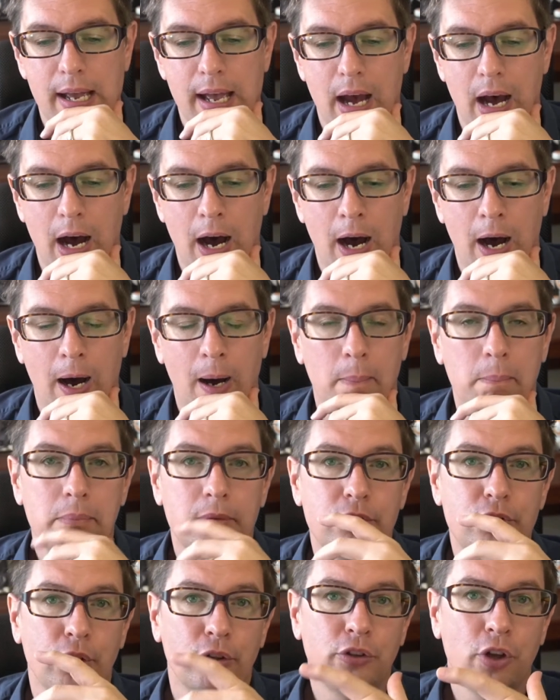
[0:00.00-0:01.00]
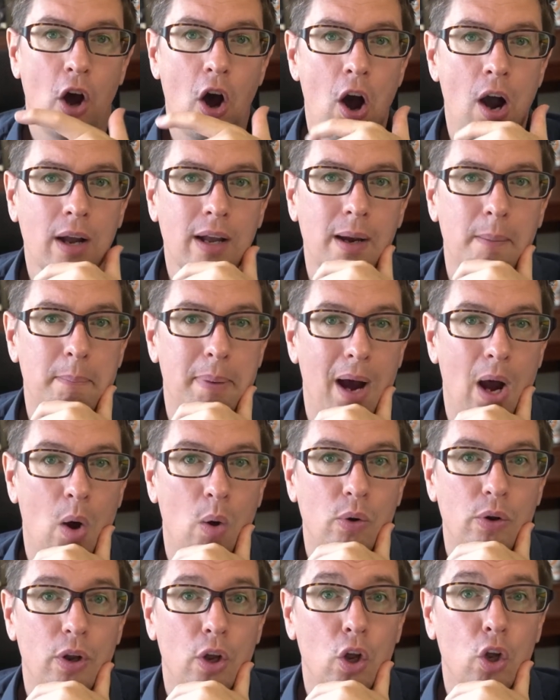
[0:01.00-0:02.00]
to talk about
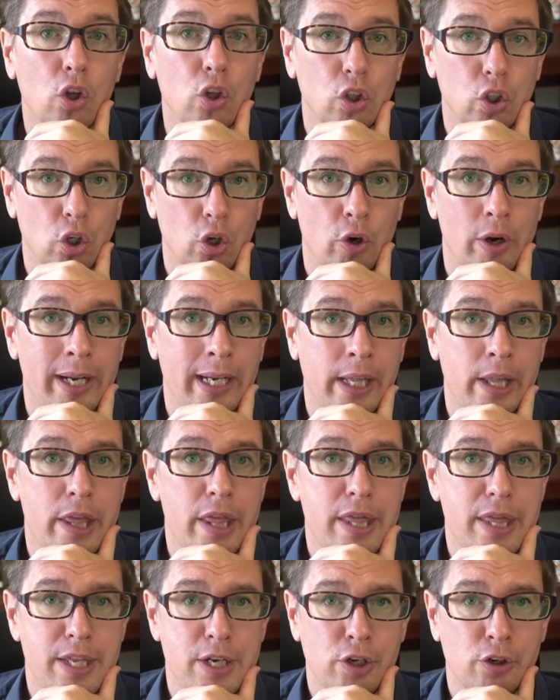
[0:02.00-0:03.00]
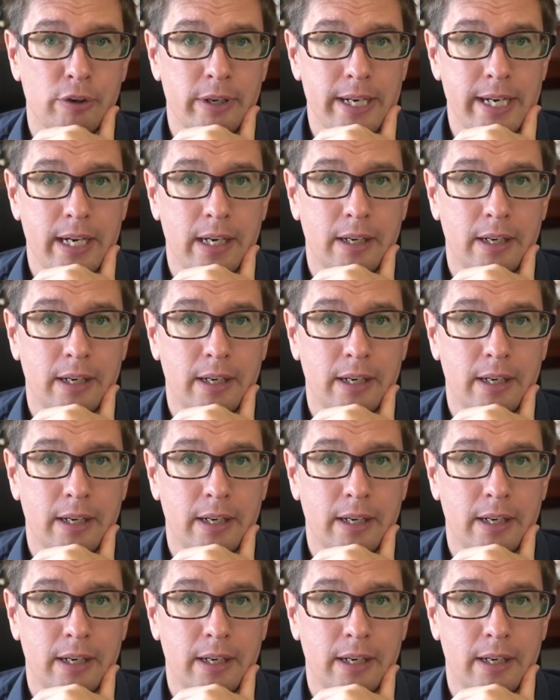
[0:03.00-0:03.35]
learning theory